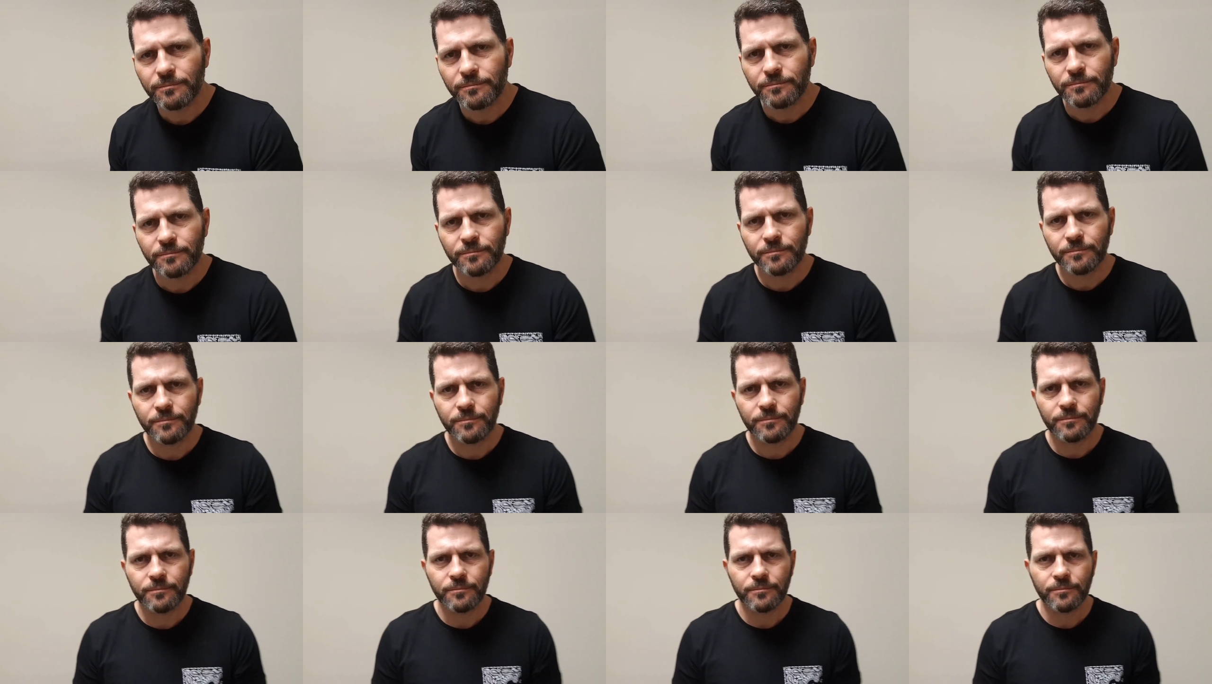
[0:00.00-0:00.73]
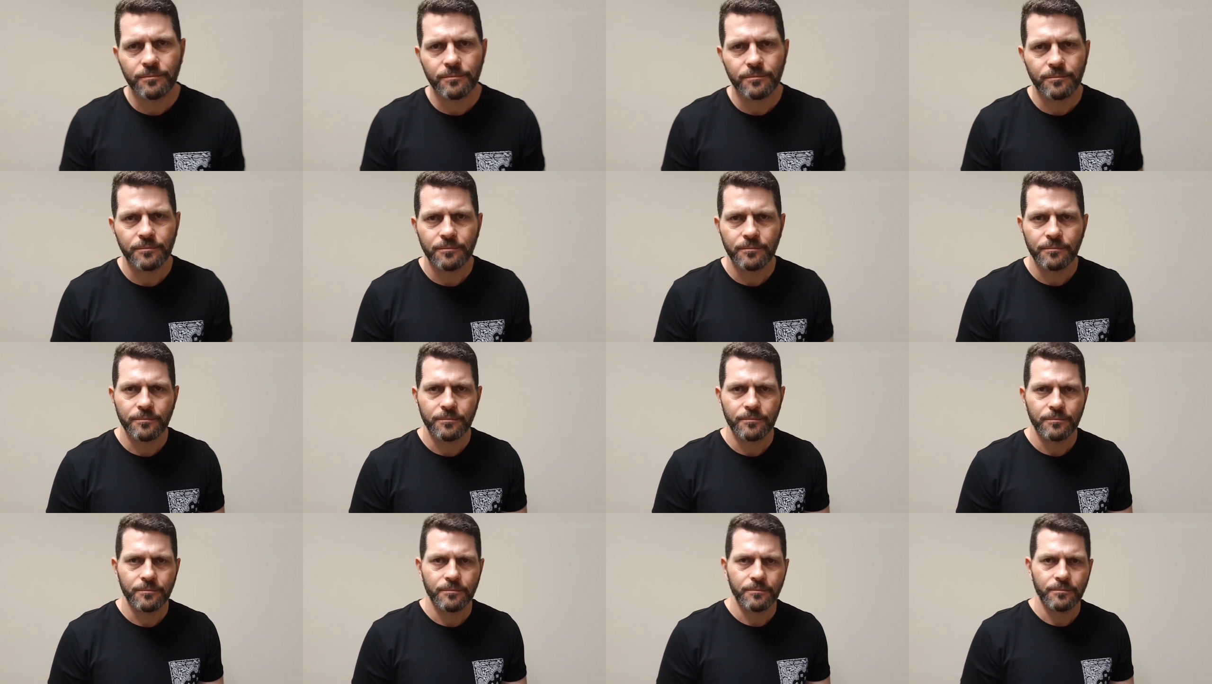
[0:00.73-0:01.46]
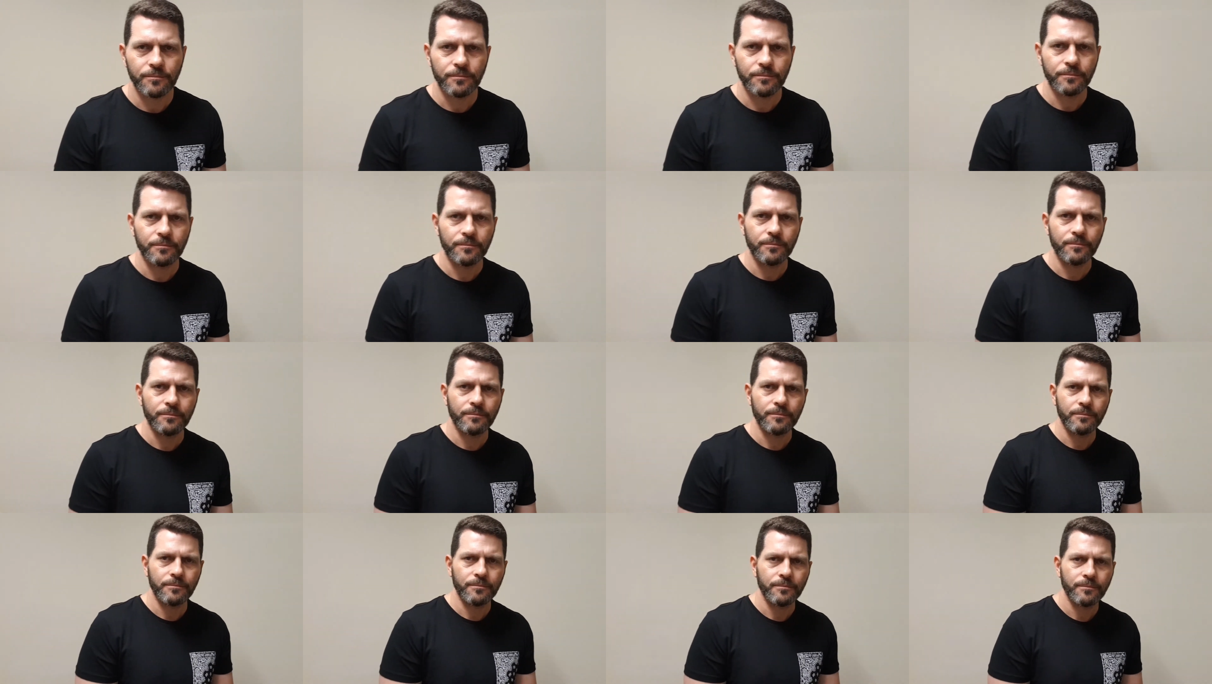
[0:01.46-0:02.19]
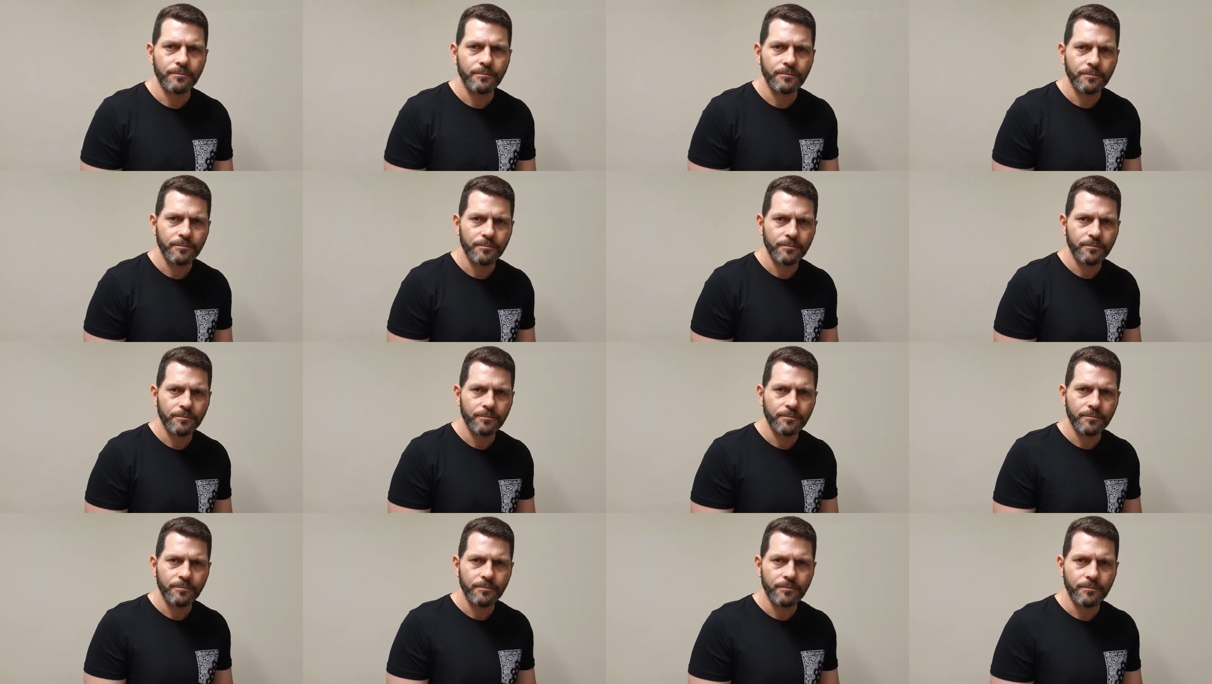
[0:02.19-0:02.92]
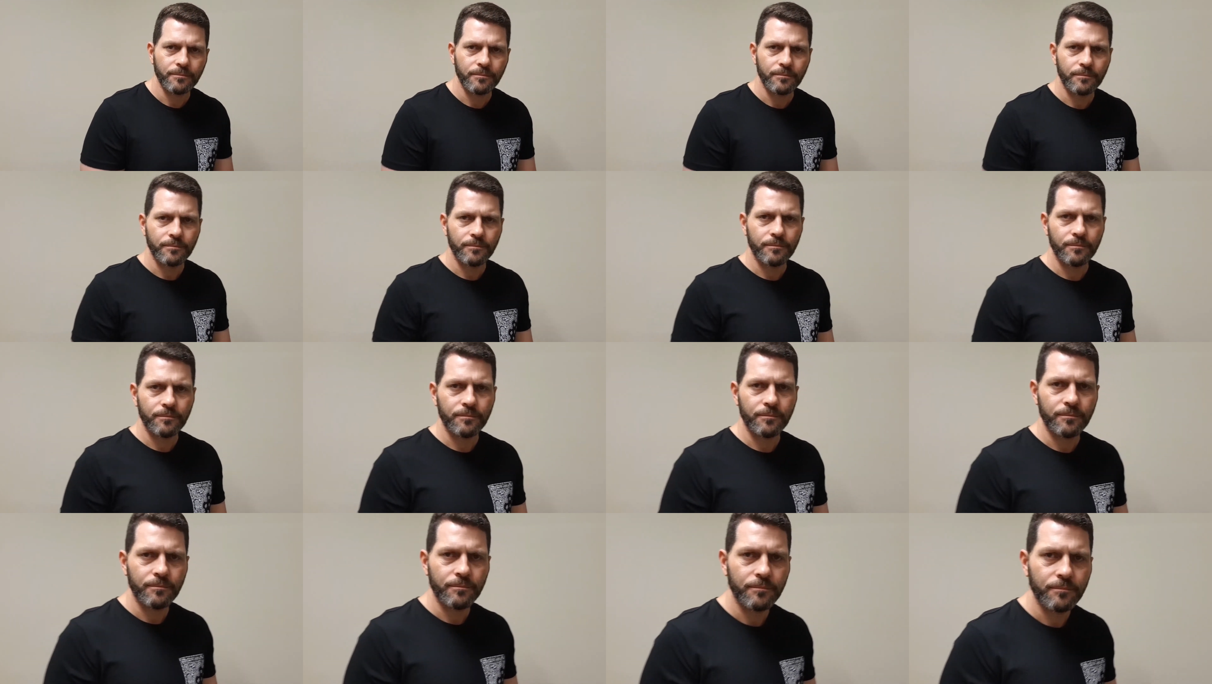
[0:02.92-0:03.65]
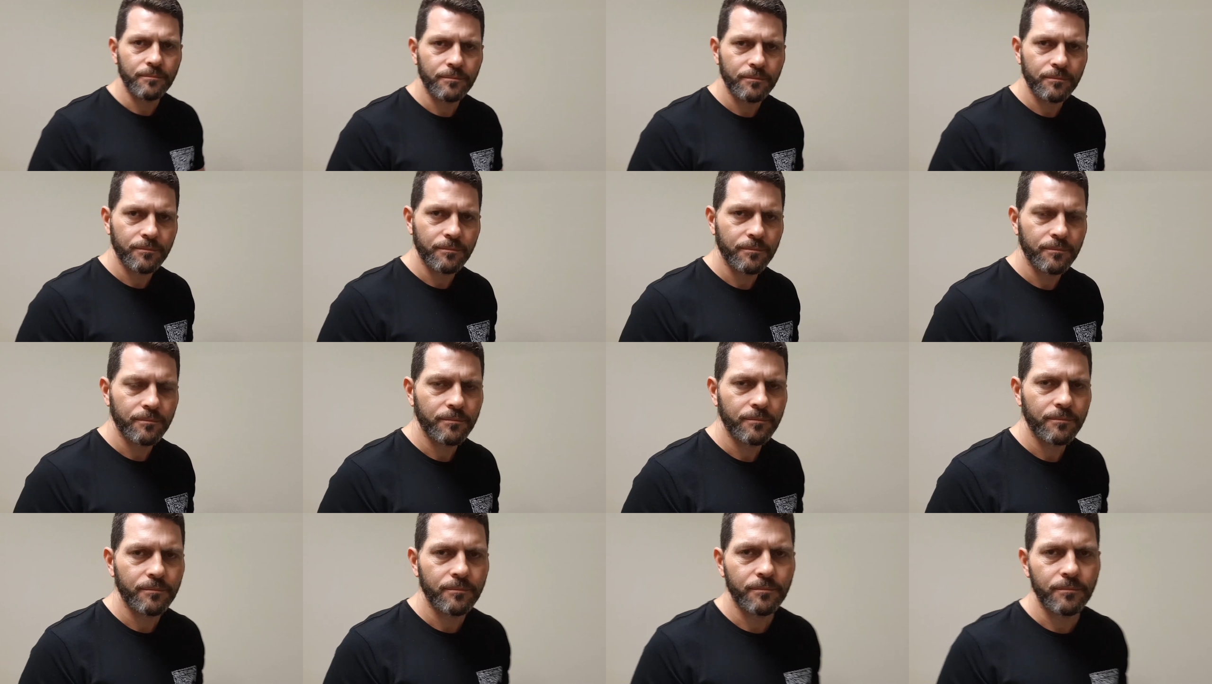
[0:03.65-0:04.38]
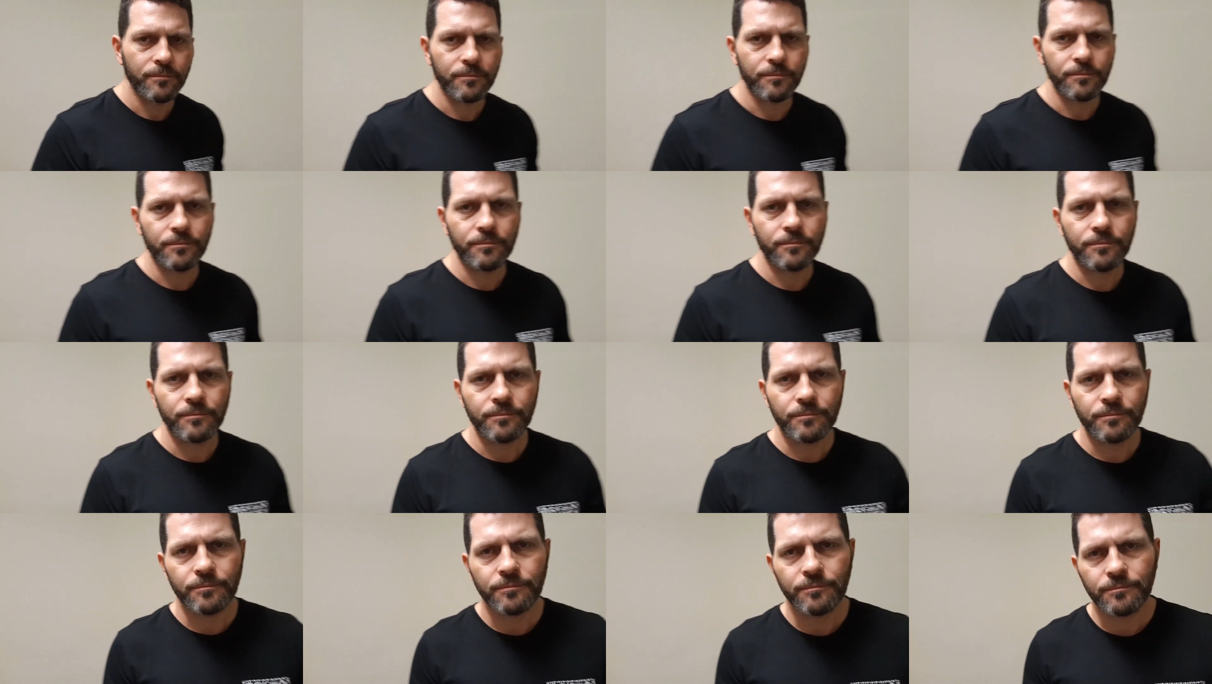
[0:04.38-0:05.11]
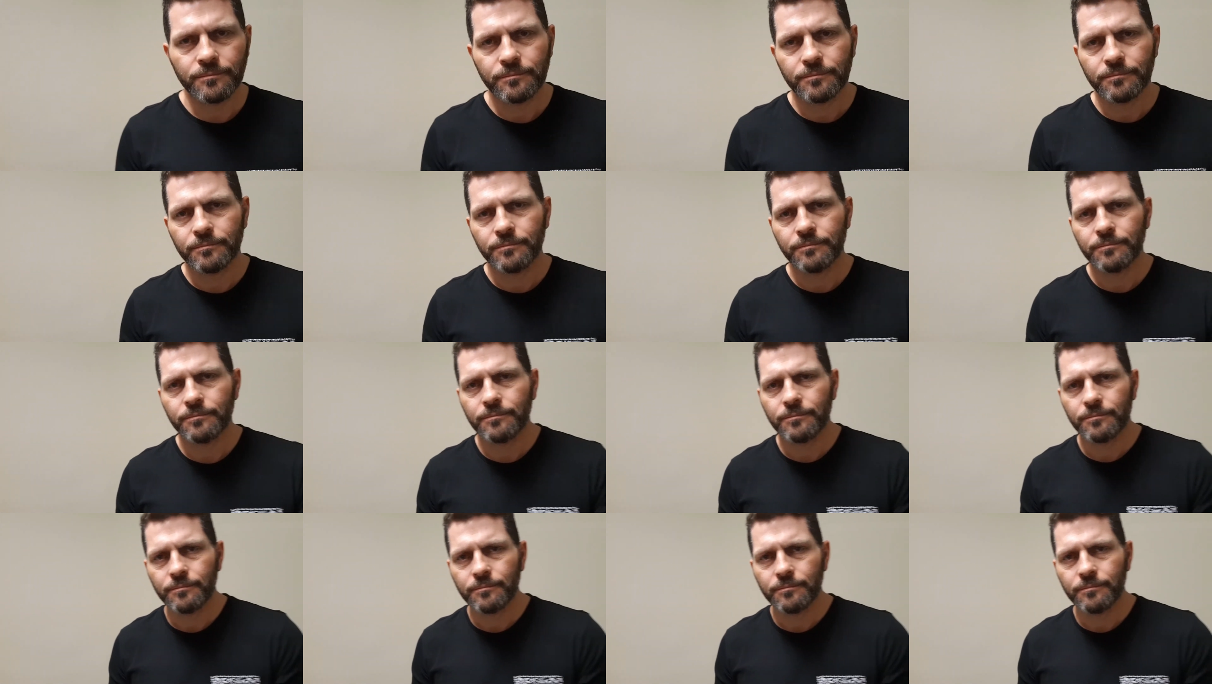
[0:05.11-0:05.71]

No one is speaking in this clip.